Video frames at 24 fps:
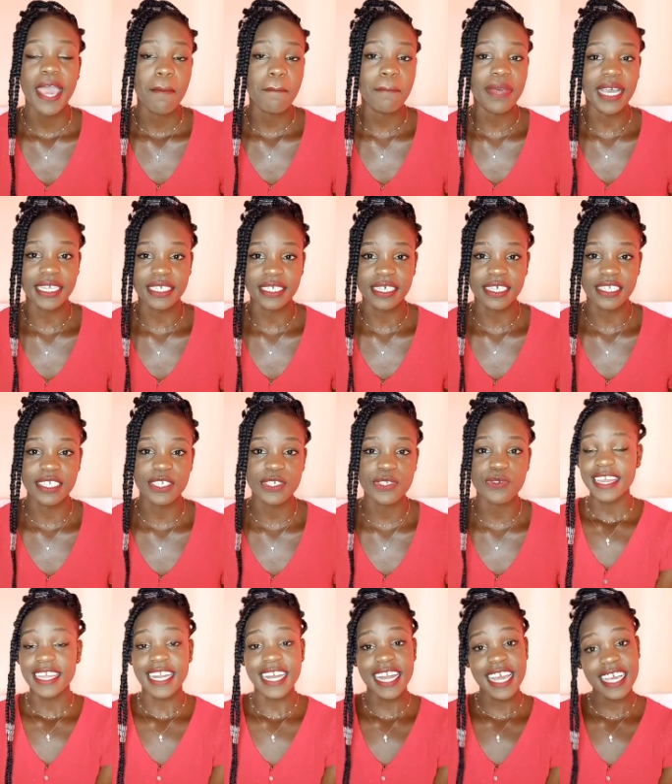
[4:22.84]
patterns.
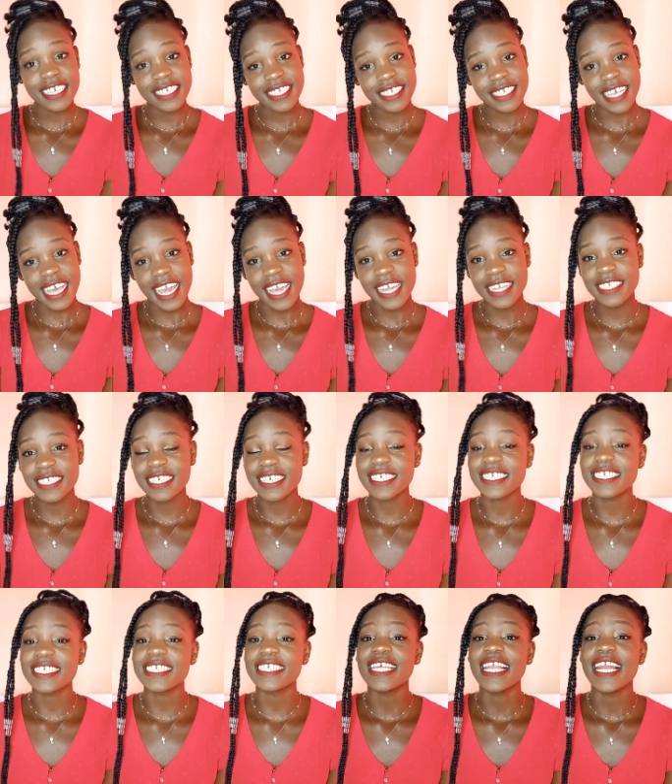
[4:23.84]
The next site
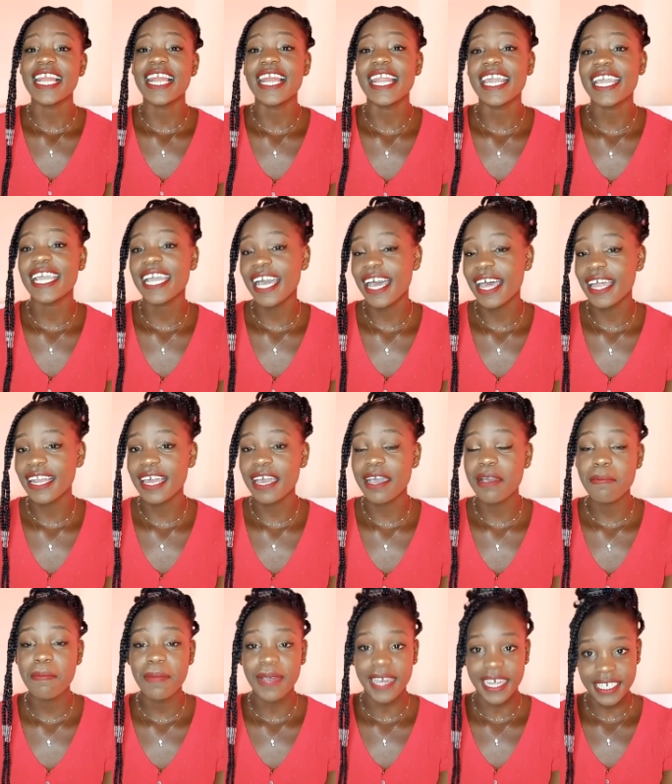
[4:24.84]
is
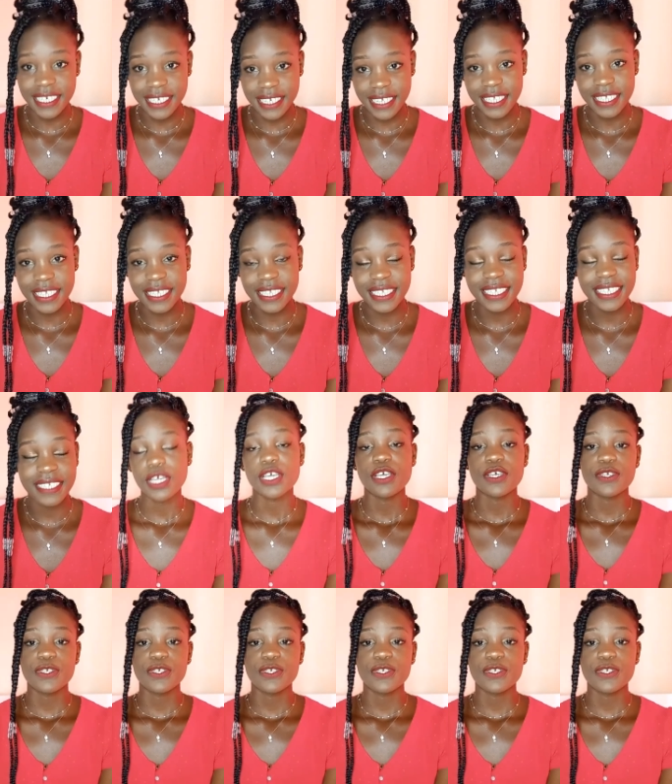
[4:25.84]
Lekala Patterns.